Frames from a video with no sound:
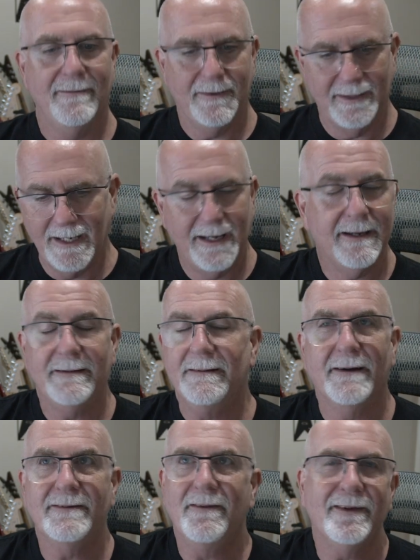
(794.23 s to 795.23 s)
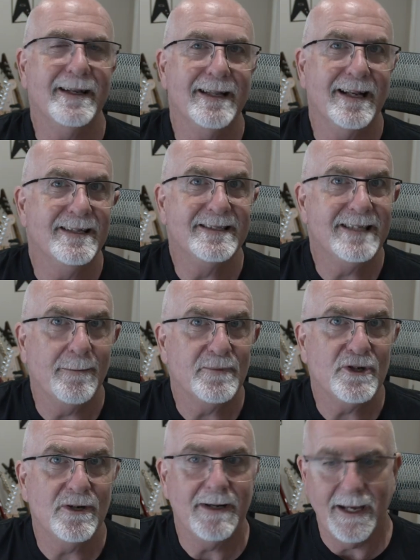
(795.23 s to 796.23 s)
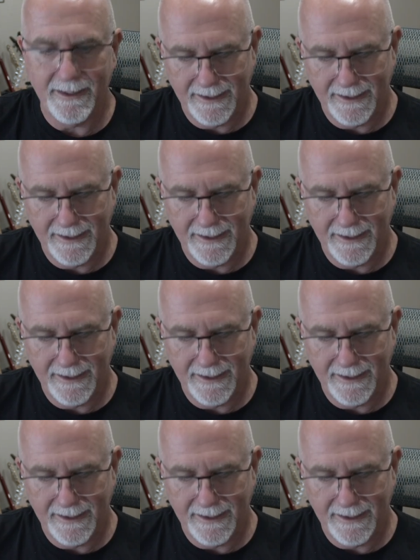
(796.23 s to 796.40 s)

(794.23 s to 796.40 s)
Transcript: I don't think he'd done Inception yet.